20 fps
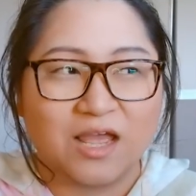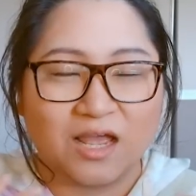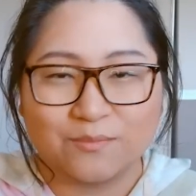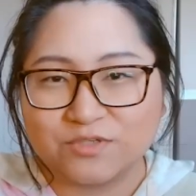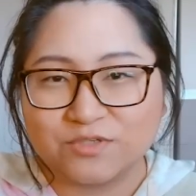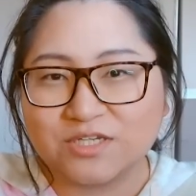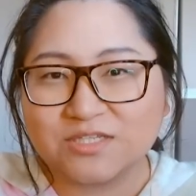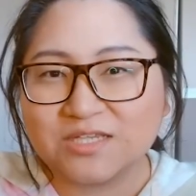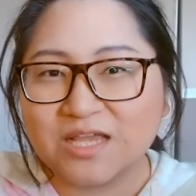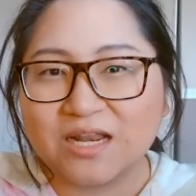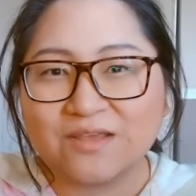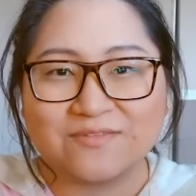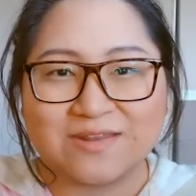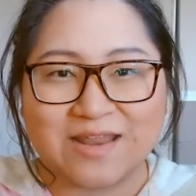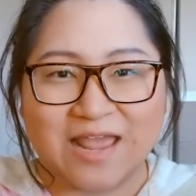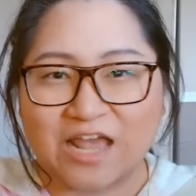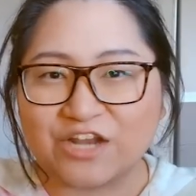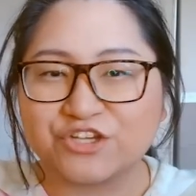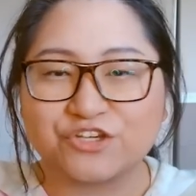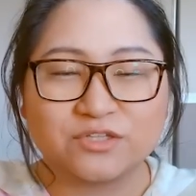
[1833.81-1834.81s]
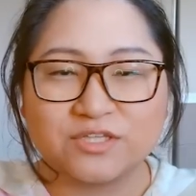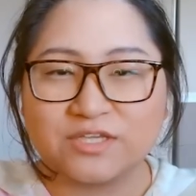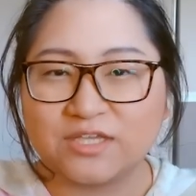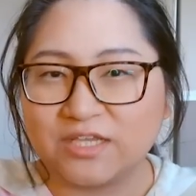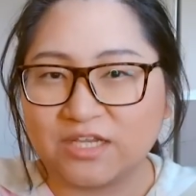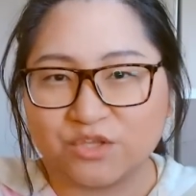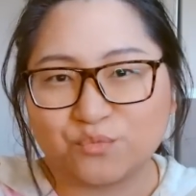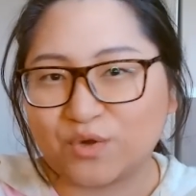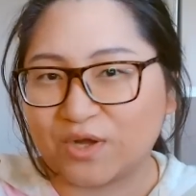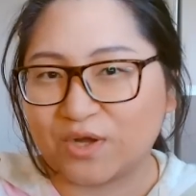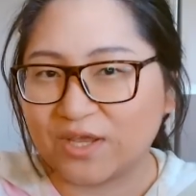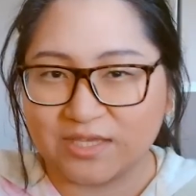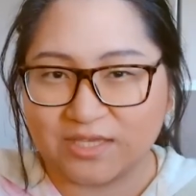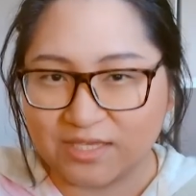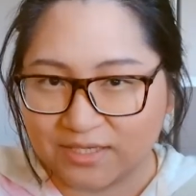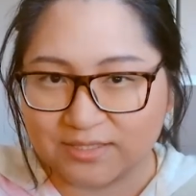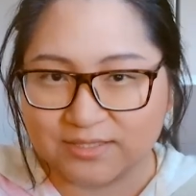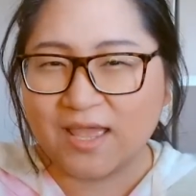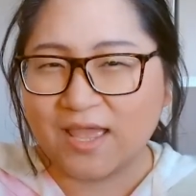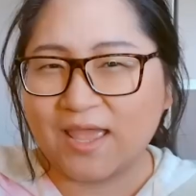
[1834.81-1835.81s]
I'm just kind of naturally eating what I
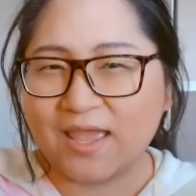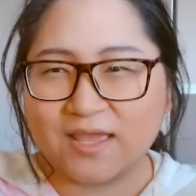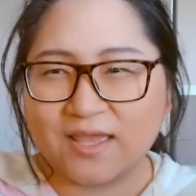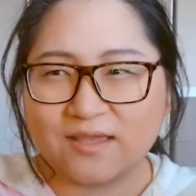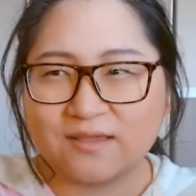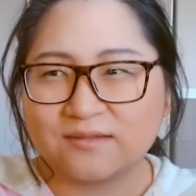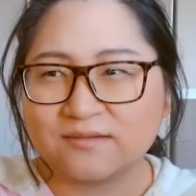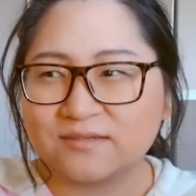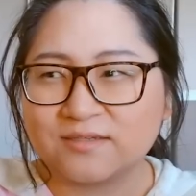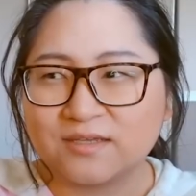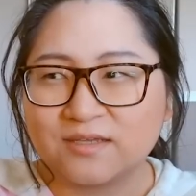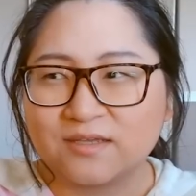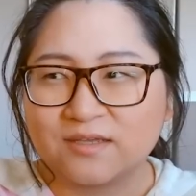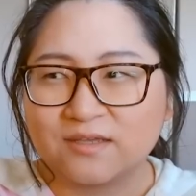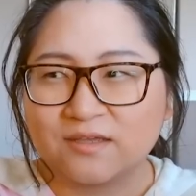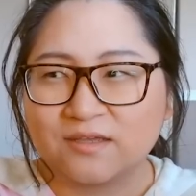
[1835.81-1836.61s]
eat and